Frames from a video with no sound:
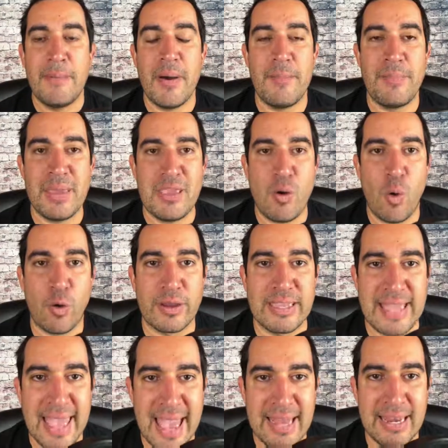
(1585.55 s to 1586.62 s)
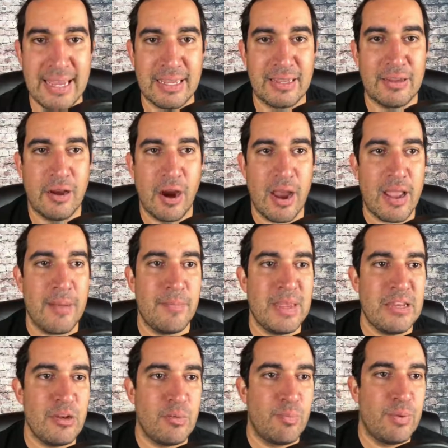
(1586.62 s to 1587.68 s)
but be organic, all right?
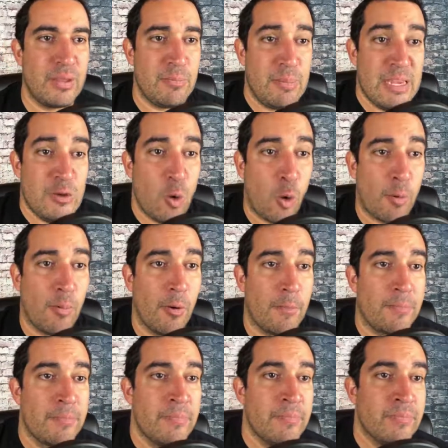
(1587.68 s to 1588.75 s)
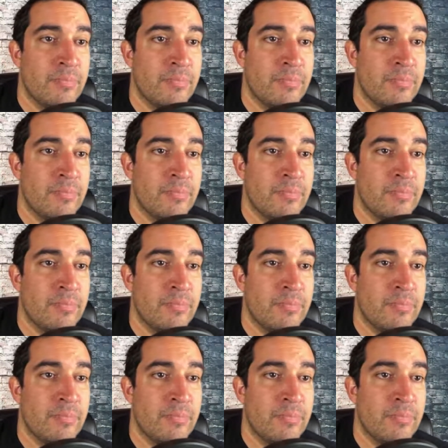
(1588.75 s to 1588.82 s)
Be normal.